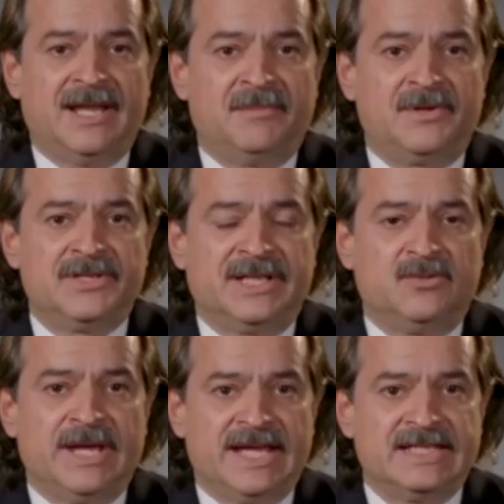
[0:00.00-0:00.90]
numbers
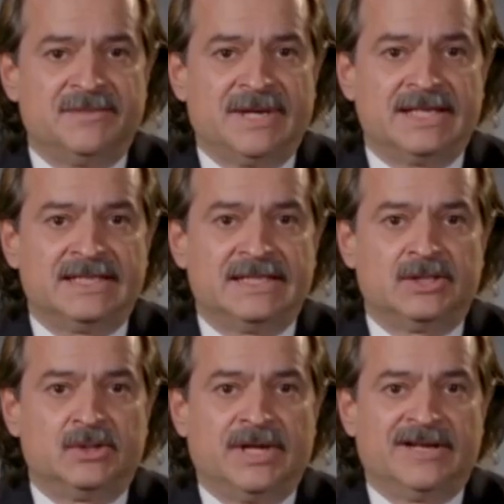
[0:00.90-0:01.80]
that we estimate
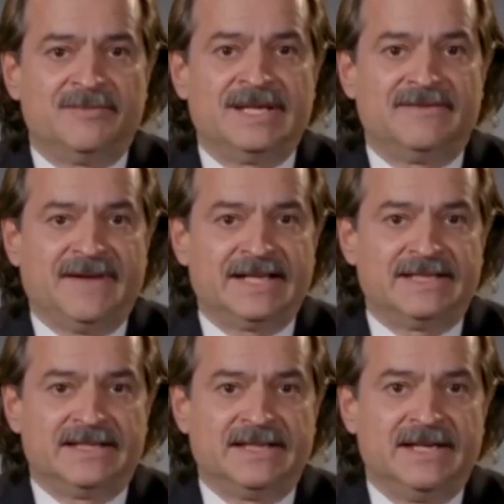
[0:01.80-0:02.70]
to have been
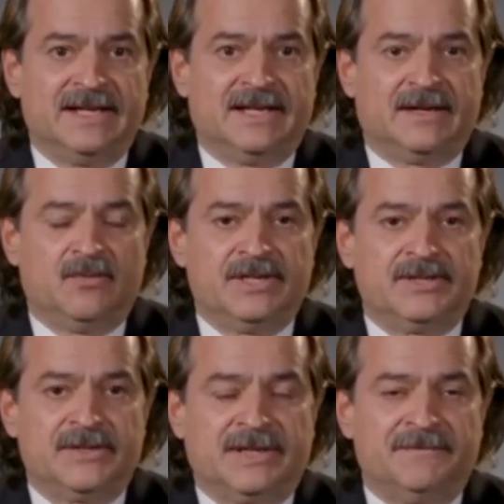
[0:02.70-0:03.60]
infected,
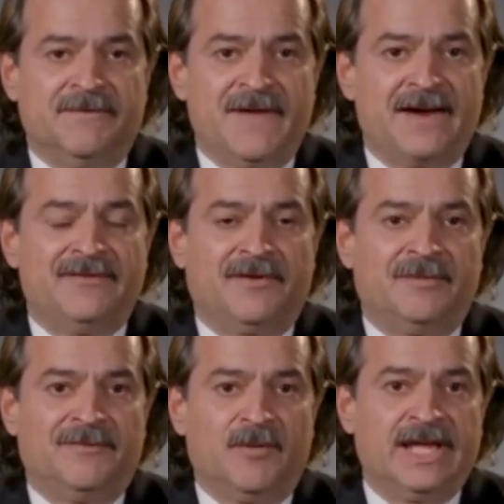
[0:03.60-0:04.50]
which vary
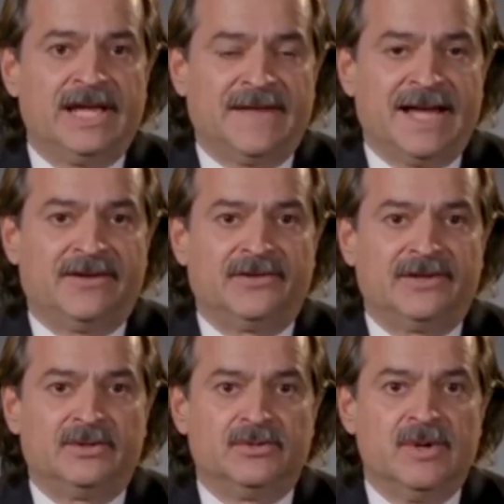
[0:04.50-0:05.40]
from
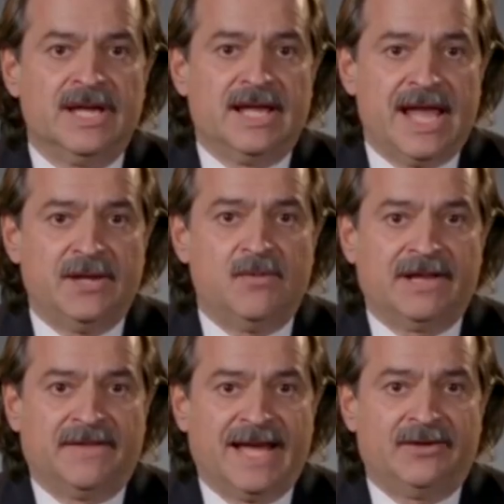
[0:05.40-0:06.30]
48,000 to
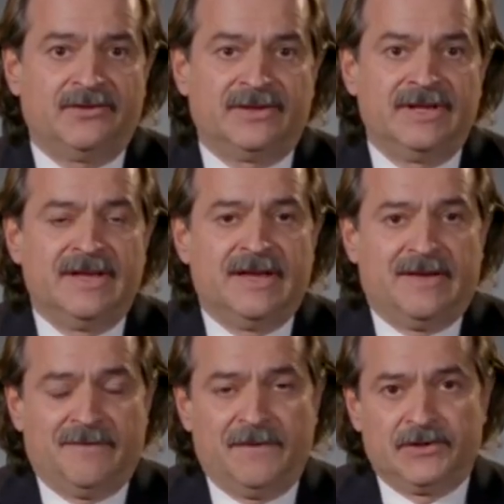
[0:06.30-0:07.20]
81,000,
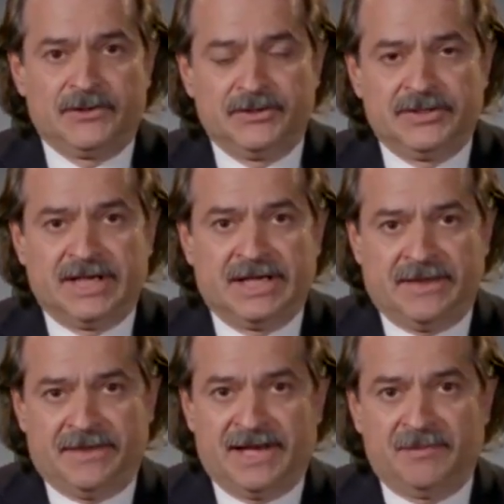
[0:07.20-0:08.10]
versus
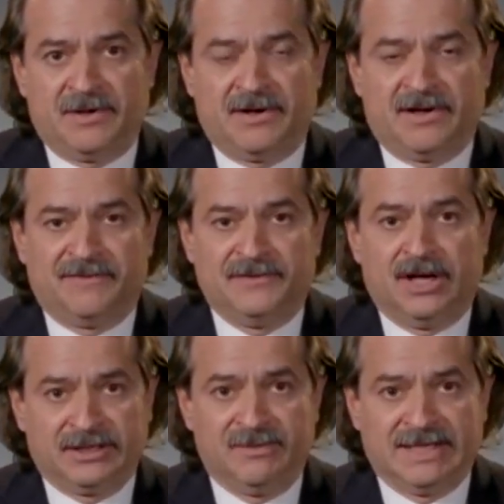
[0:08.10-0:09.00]
the number of
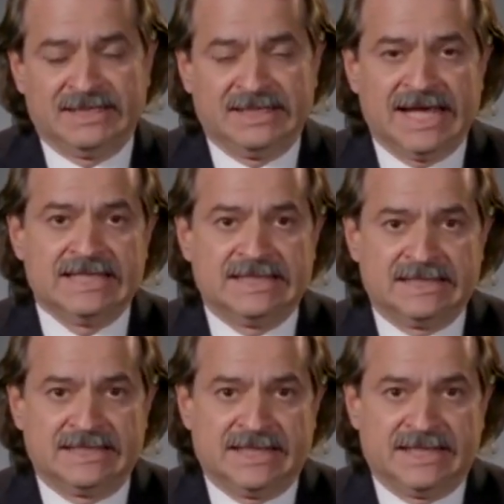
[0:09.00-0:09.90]
documented
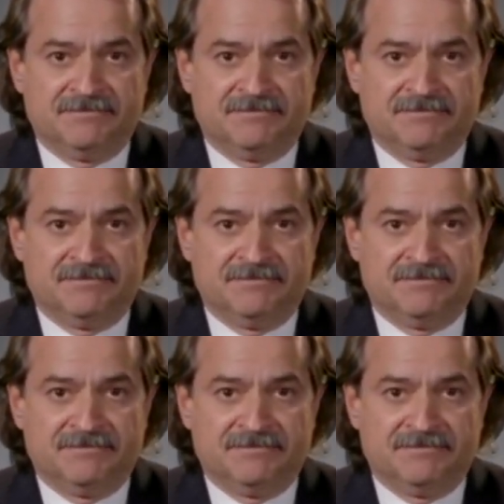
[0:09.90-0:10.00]
cases